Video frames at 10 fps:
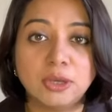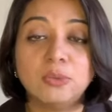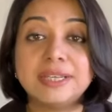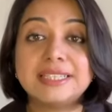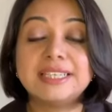
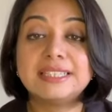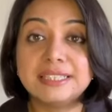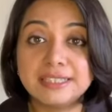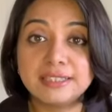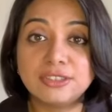We're saying
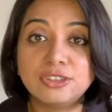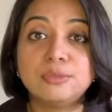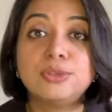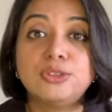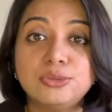
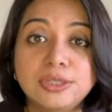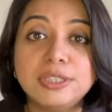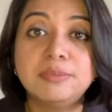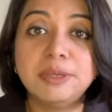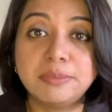citizenship
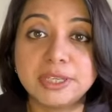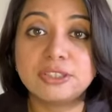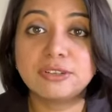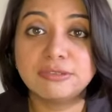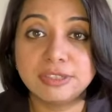shouldn't be
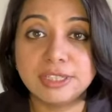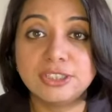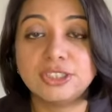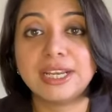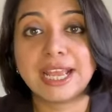based on
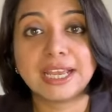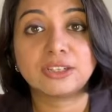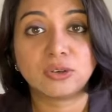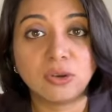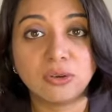religion at
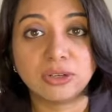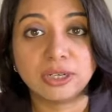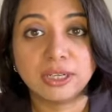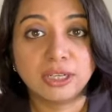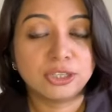all.
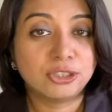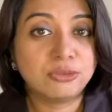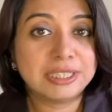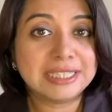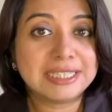You
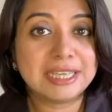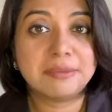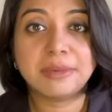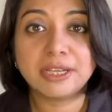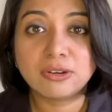can say
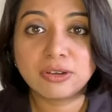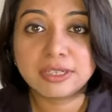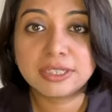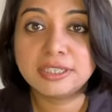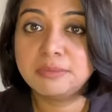
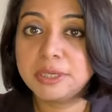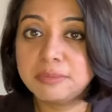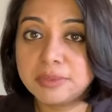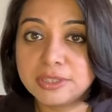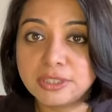minorities being
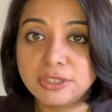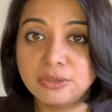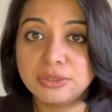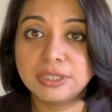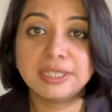
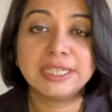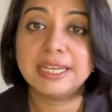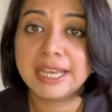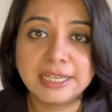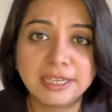persecuted in
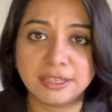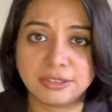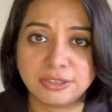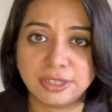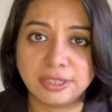any
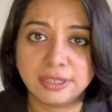country.